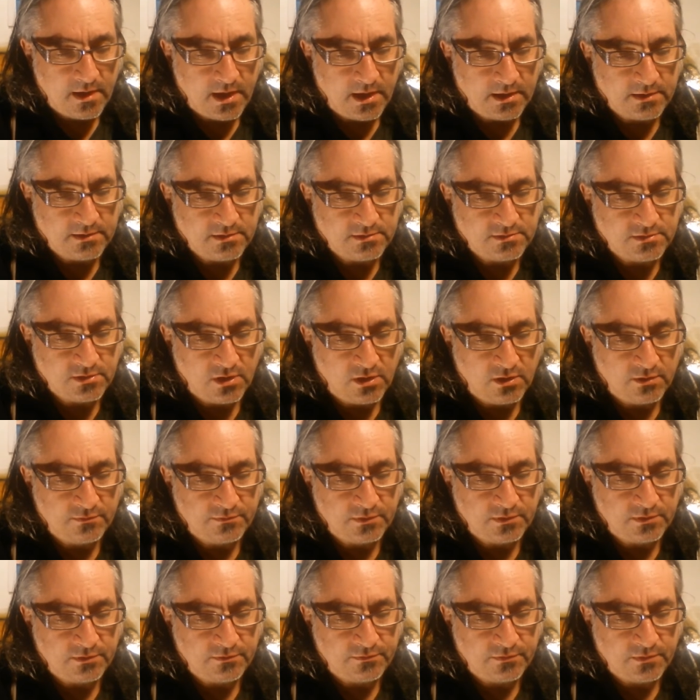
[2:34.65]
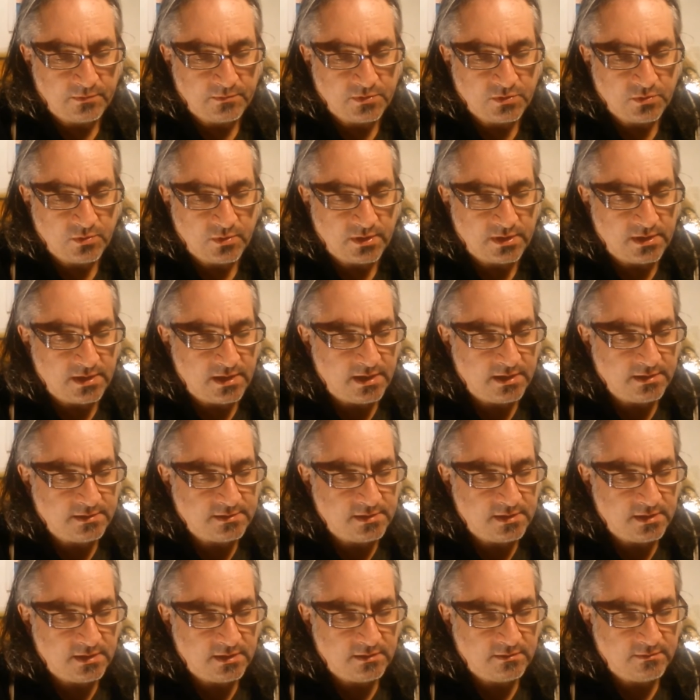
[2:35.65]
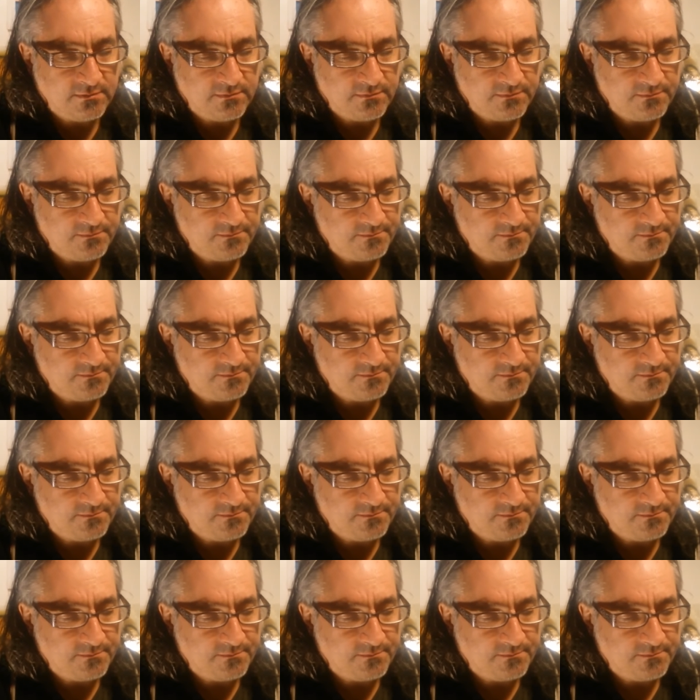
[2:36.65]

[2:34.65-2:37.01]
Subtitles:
and Dissolver from 2018.